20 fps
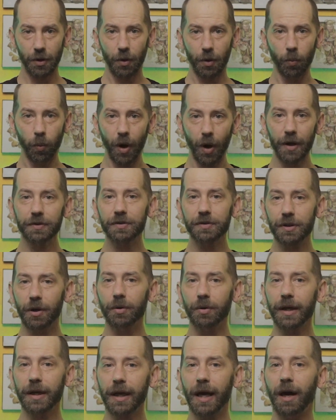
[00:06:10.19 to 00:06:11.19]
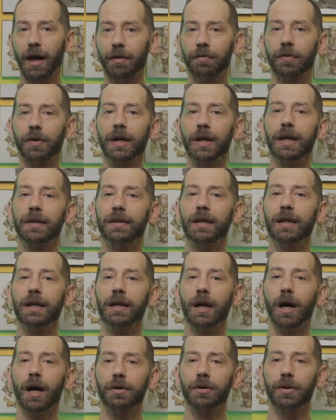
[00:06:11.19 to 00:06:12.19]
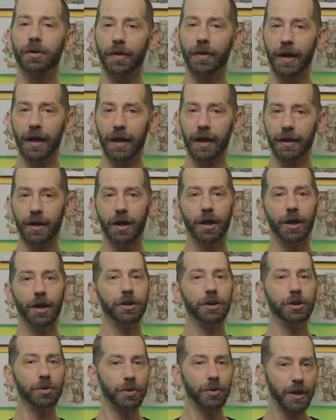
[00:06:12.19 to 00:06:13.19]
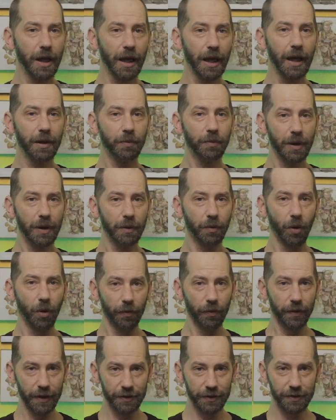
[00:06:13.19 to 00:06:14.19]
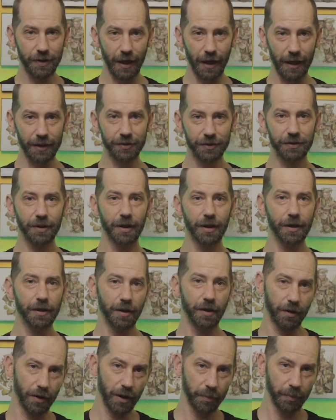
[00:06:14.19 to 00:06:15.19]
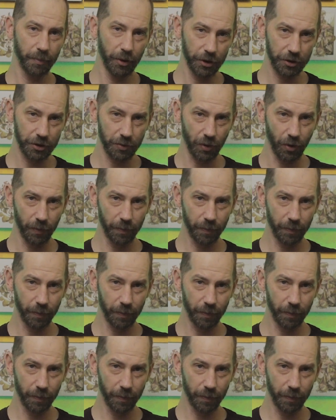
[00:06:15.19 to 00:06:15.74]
1s don't count for anything other than you can't re-roll these dice during a push roll.